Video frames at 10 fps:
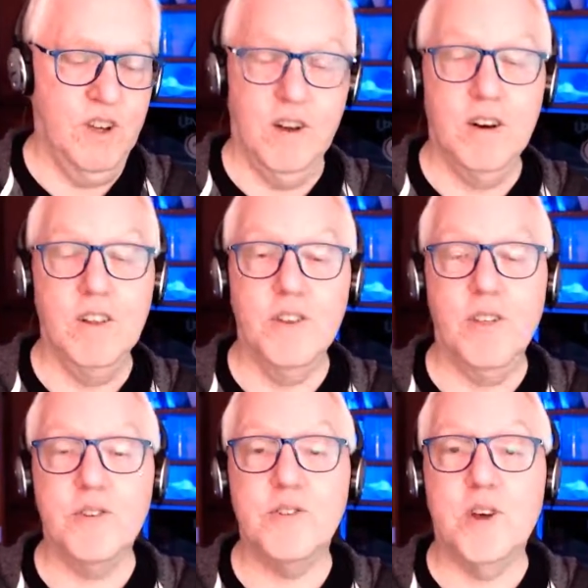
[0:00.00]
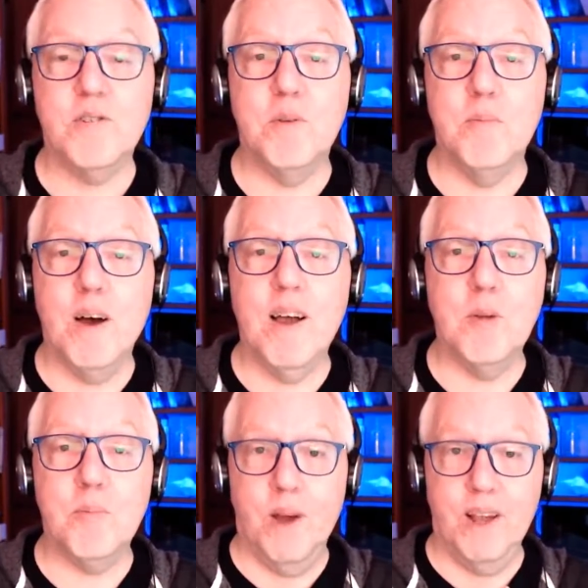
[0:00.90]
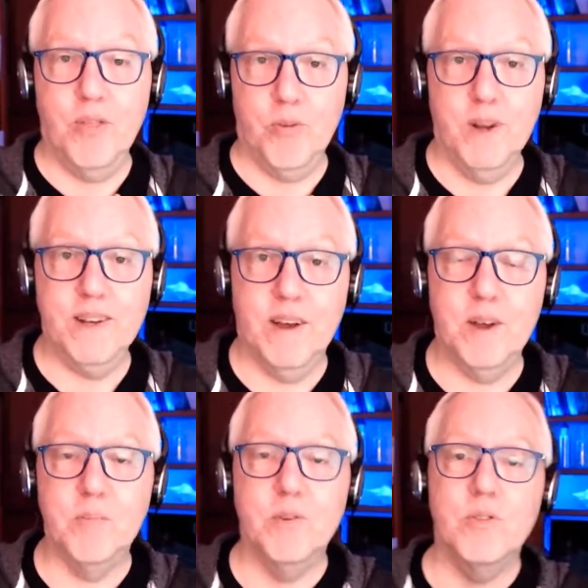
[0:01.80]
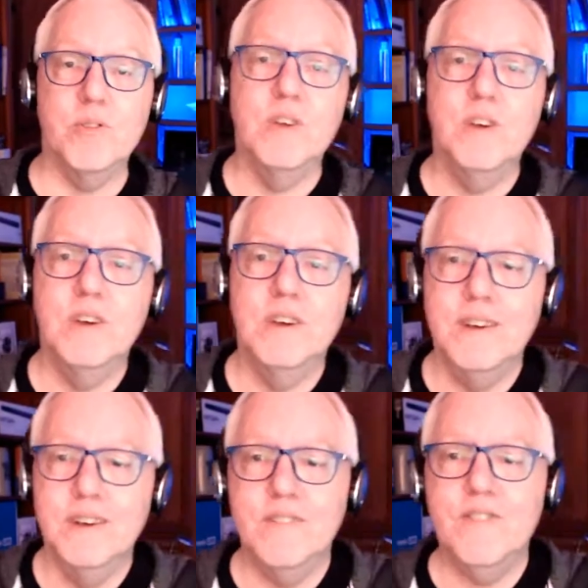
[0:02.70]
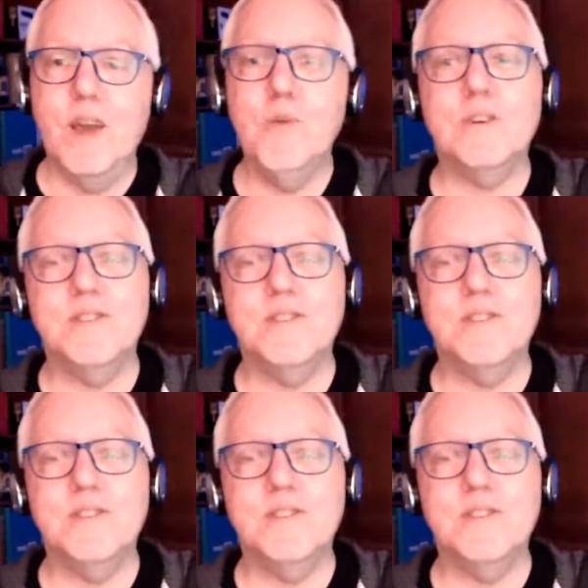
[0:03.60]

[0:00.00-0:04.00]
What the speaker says: all the other stuff combined by 3 times. They were